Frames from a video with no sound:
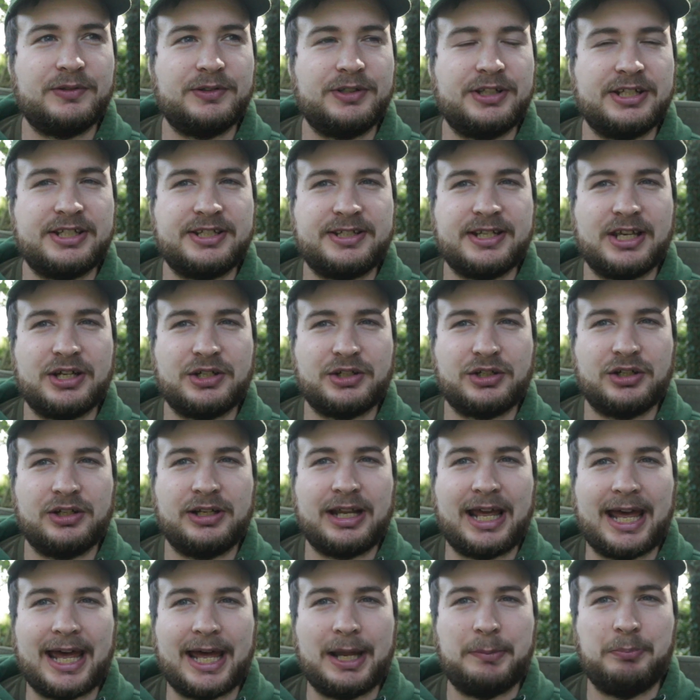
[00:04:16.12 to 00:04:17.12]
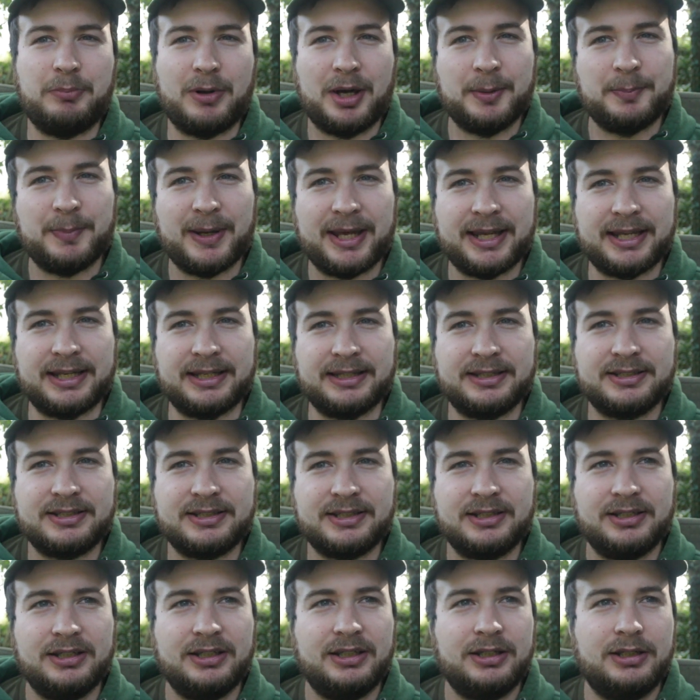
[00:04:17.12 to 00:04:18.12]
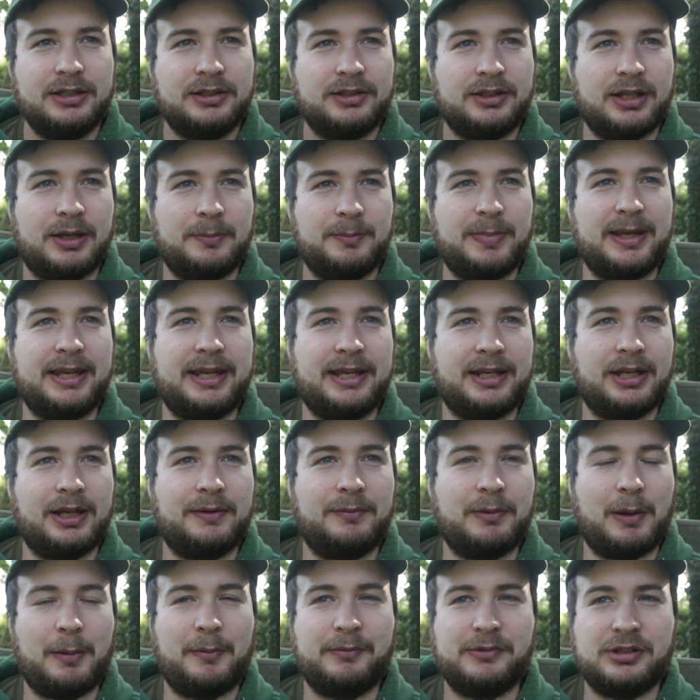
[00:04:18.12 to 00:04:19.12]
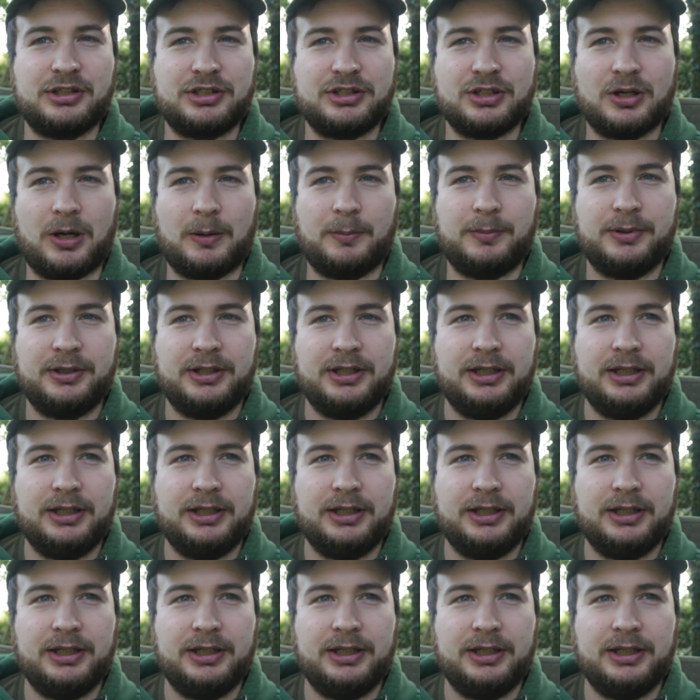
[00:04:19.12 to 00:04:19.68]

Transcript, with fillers: for this session and my bait that I'm baiting up over the top.